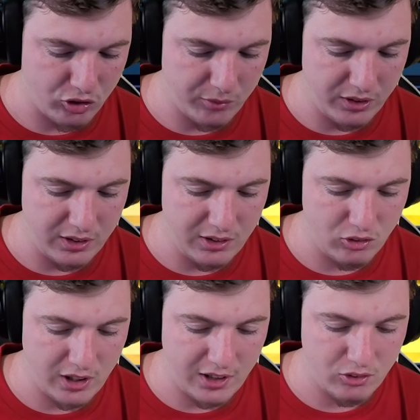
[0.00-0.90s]
some of these
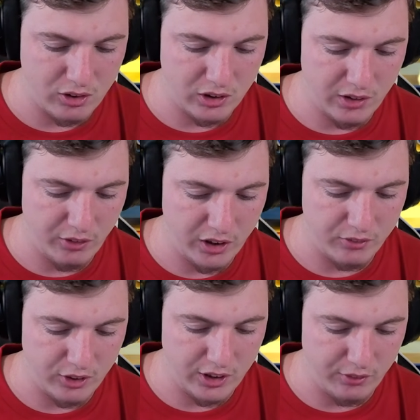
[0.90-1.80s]
guys here, level up
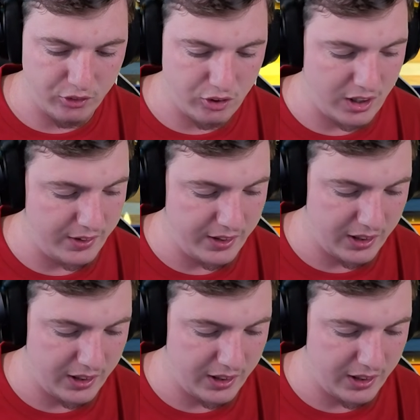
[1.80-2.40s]
to level 10